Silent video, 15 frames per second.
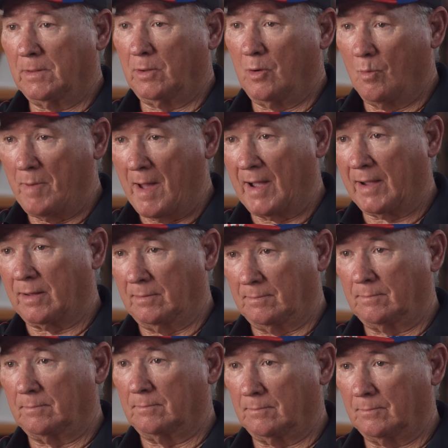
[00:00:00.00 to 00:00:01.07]
Go back
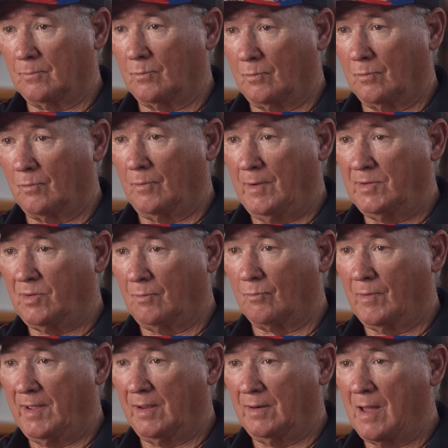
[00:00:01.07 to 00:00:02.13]
and
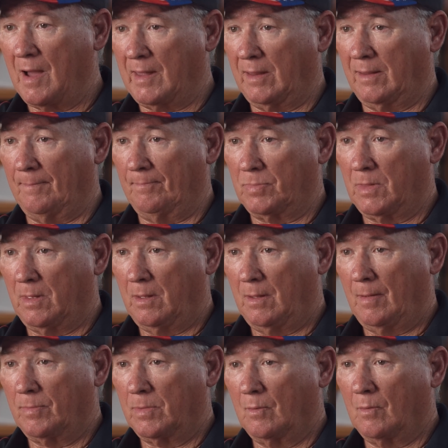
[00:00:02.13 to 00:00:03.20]
reignite it."
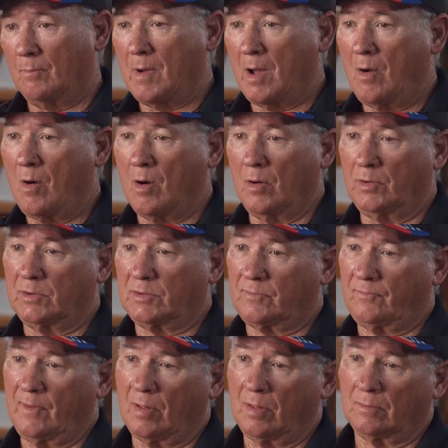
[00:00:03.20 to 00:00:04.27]
Well, my heart just
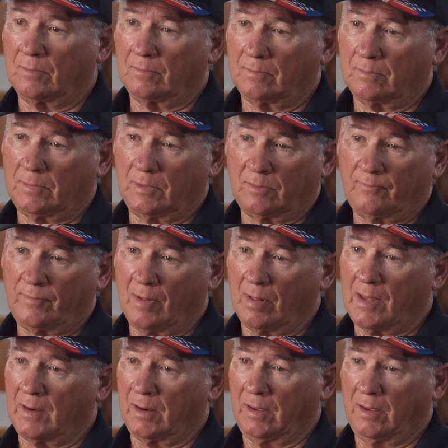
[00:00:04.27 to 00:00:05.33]
fell
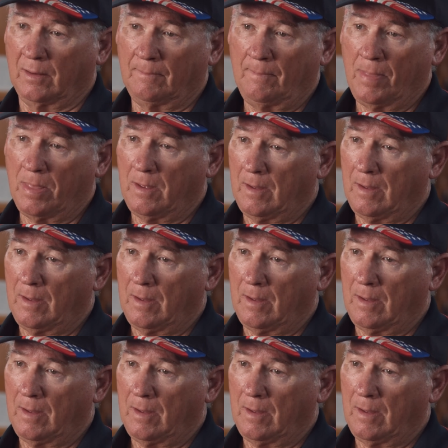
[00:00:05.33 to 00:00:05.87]
out again.